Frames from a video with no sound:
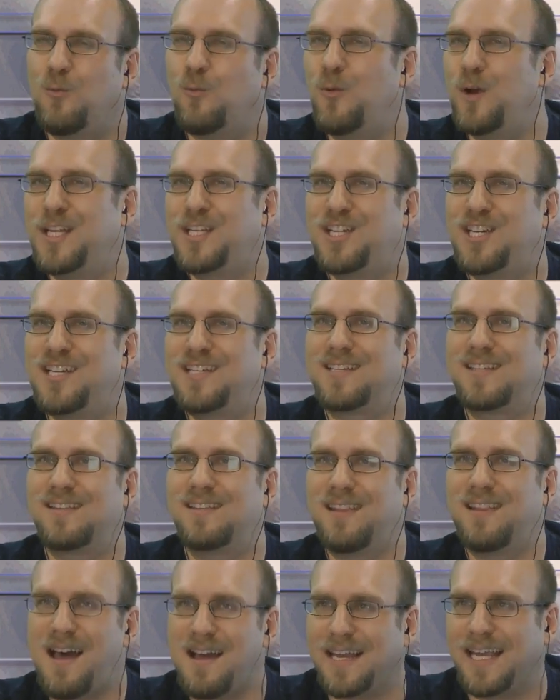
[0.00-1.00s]
which is
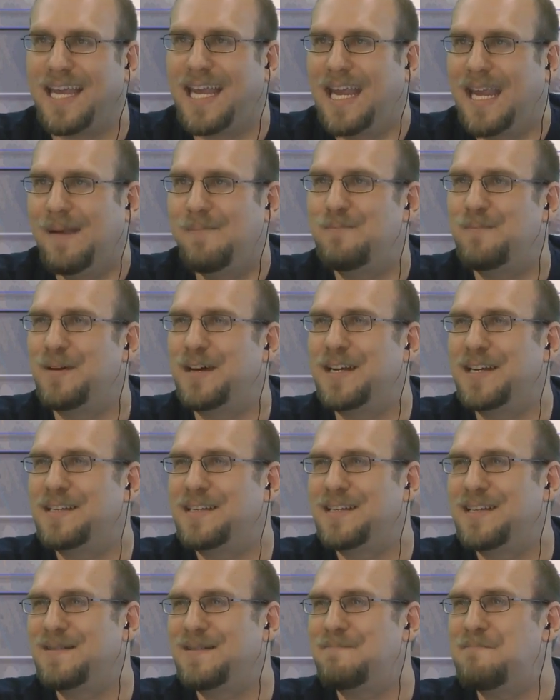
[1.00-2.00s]
lucky, but
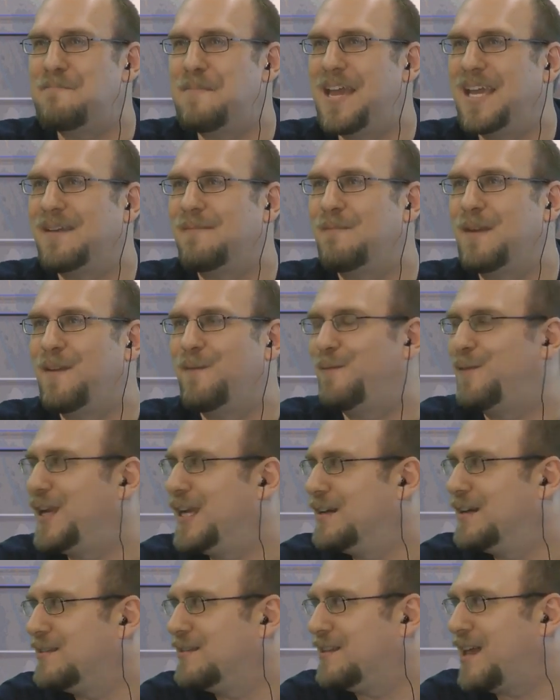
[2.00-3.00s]
it didn't make me
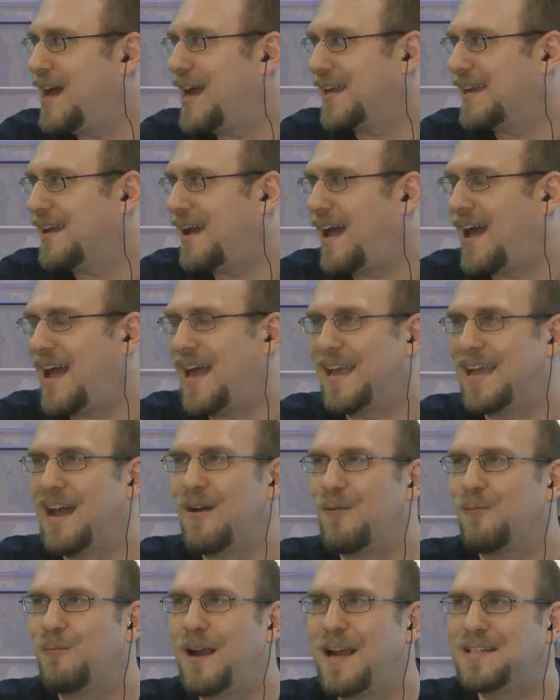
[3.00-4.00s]
feel like I
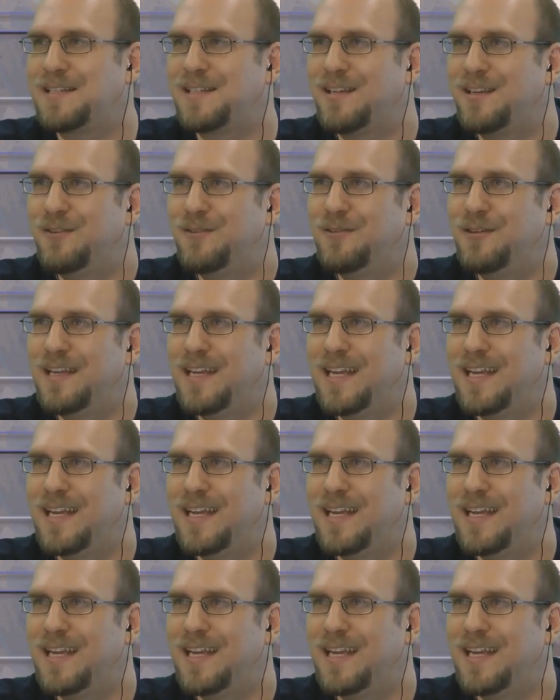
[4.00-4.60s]
got rescued.